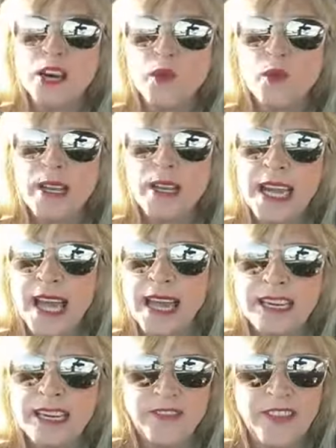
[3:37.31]
we had
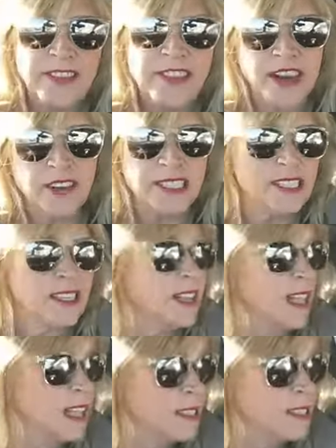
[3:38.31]
an event there in
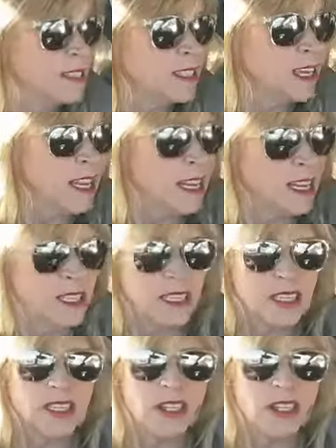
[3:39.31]
DeLand, and,